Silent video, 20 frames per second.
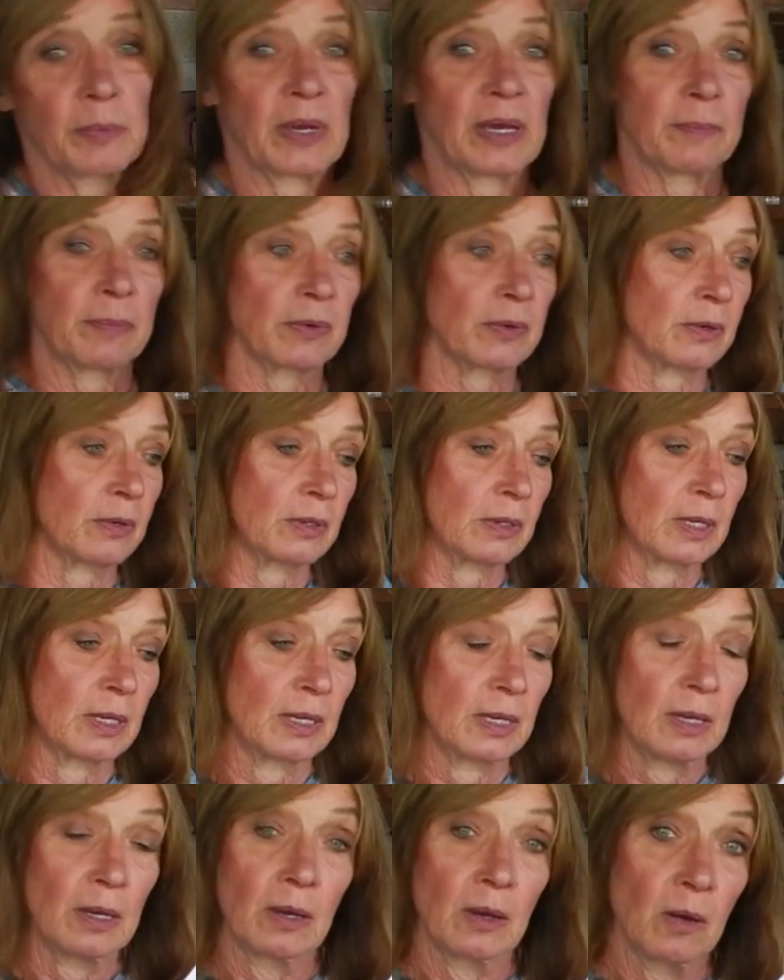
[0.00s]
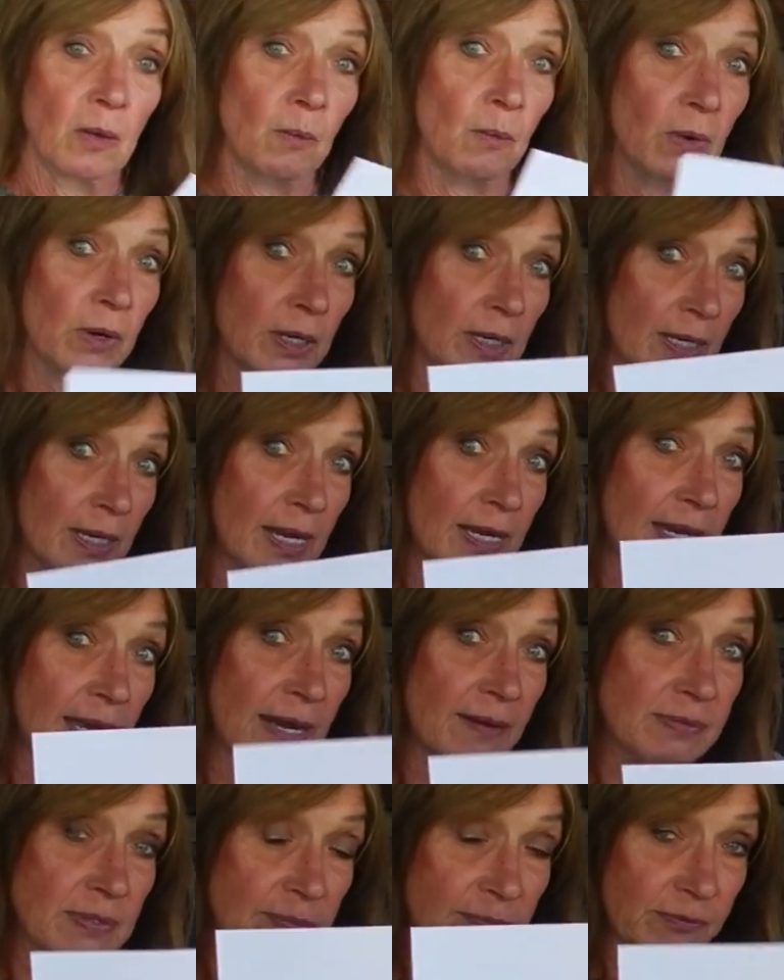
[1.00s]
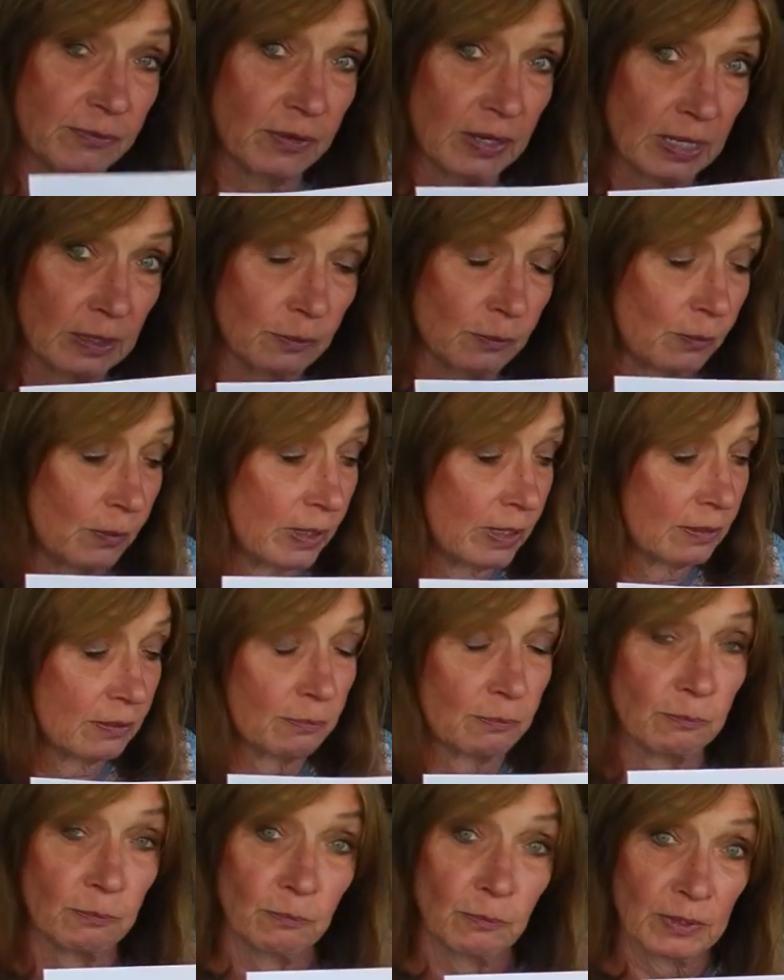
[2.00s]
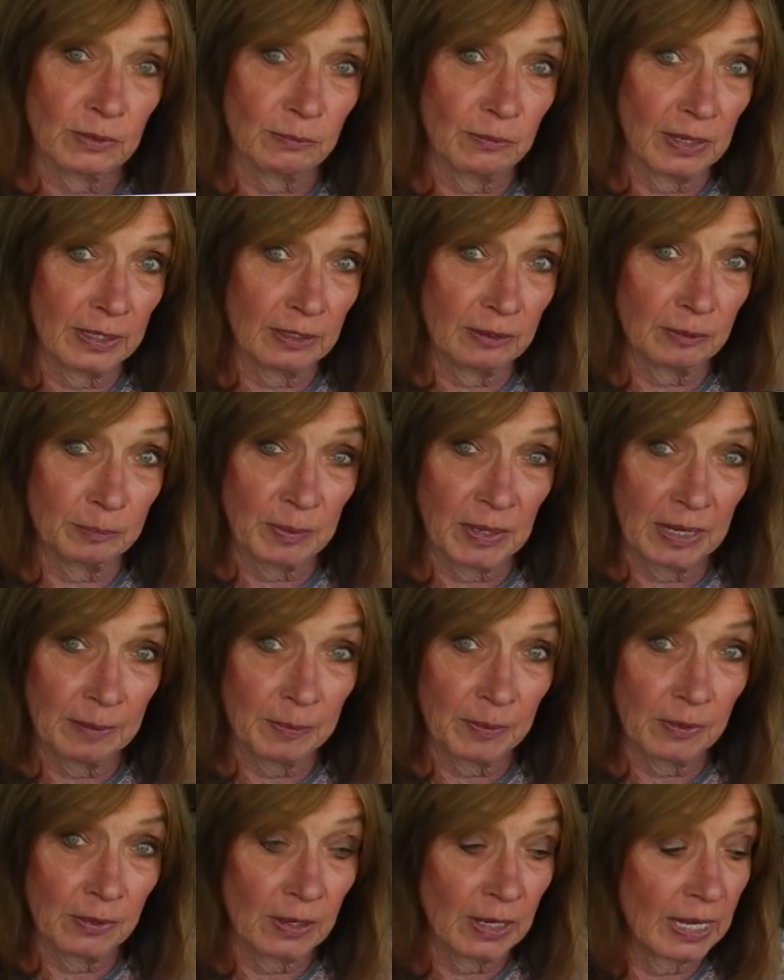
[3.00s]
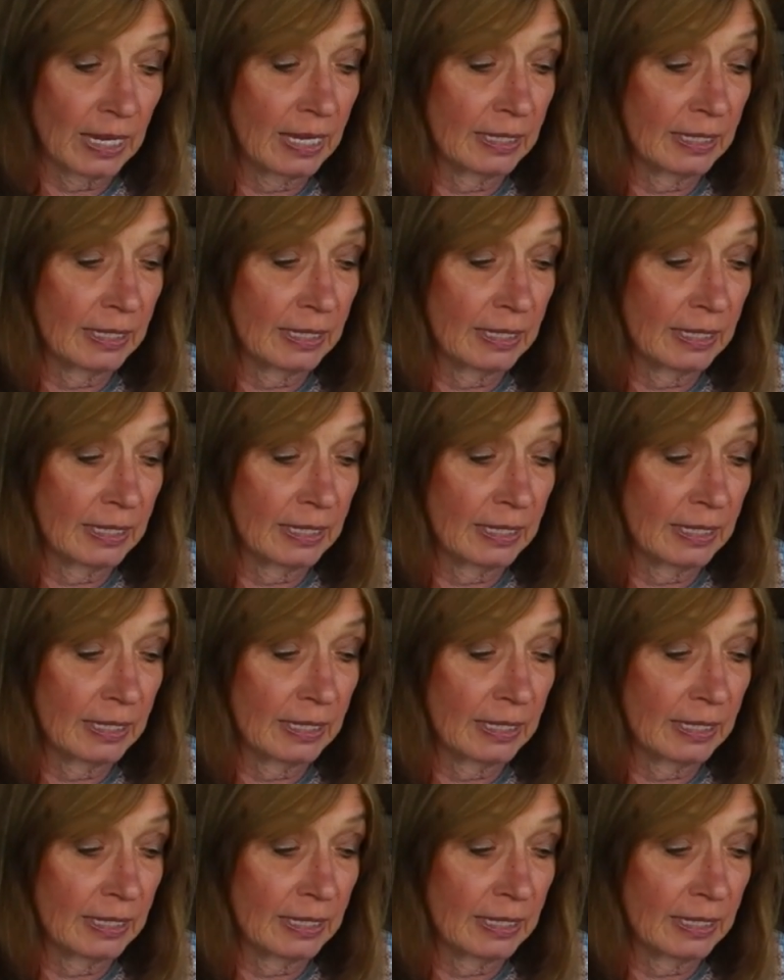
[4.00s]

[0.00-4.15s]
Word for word: paper we're going to kind of have some fun with, with regular paper.